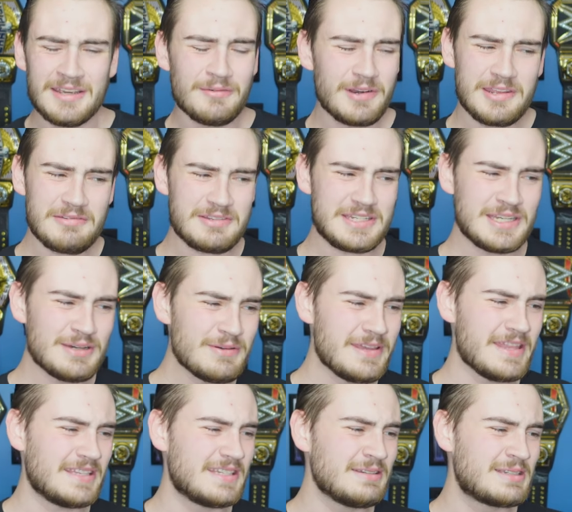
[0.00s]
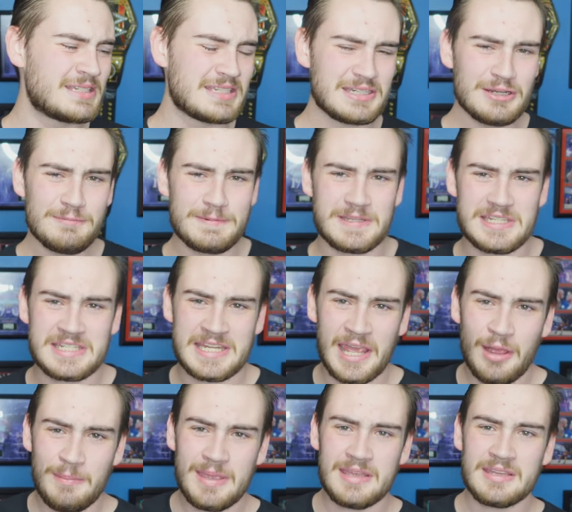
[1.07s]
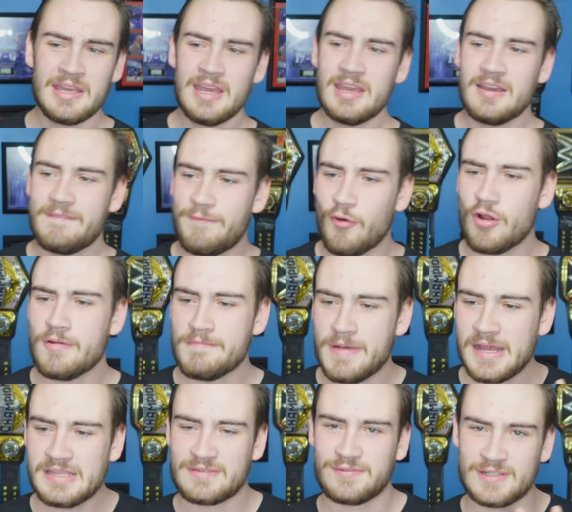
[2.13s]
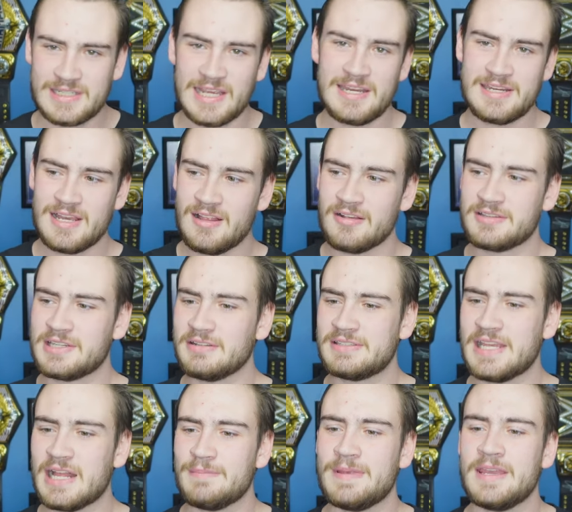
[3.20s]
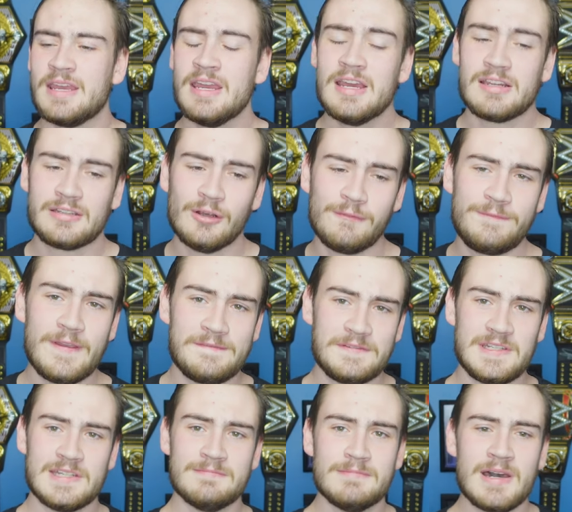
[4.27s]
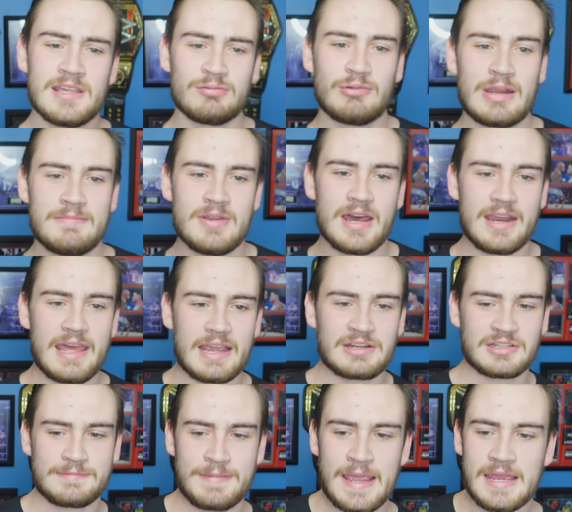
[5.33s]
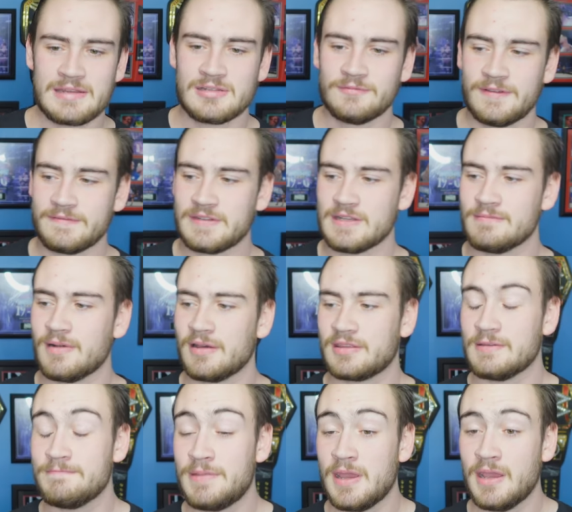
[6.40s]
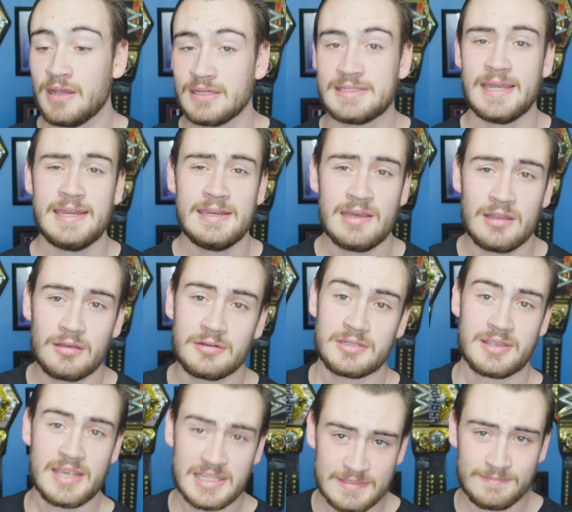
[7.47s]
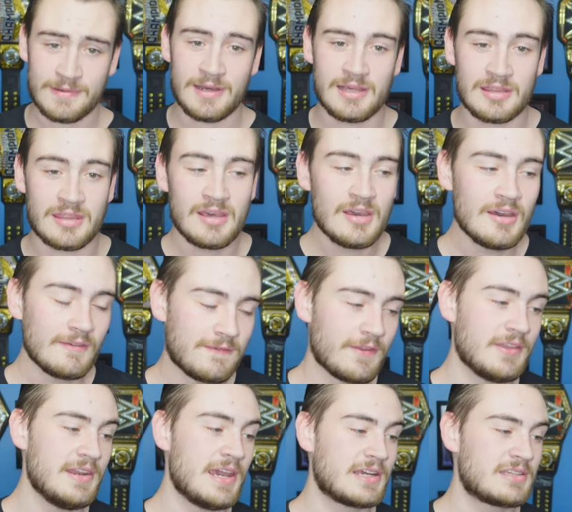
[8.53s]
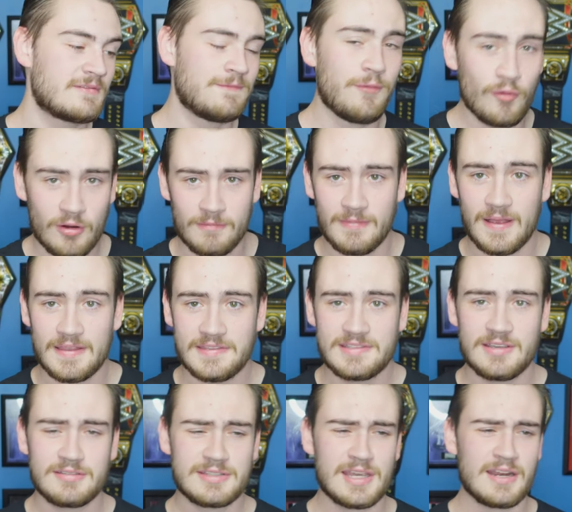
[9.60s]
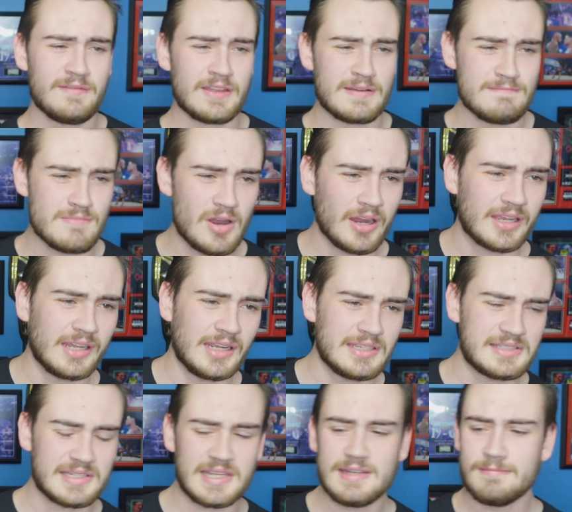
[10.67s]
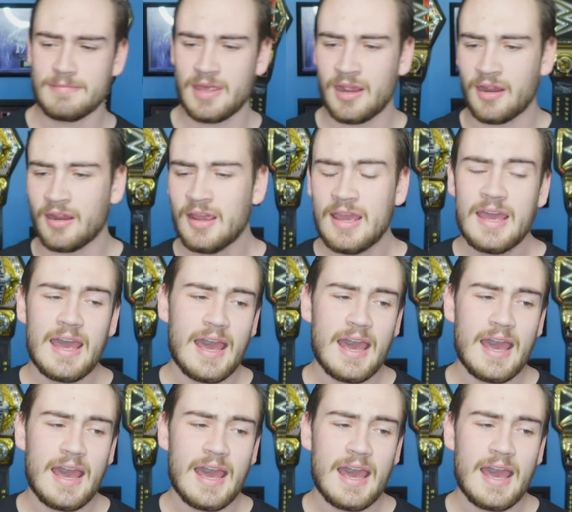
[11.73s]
What are you doing? That's so stupid. Just tell me four months for ten dollars. Don't tell me two fifty a month when I'm not actually paying two fifty a month. I'm paying ten dollars this month for the next four months. So it's kind of like a marketing scheme there.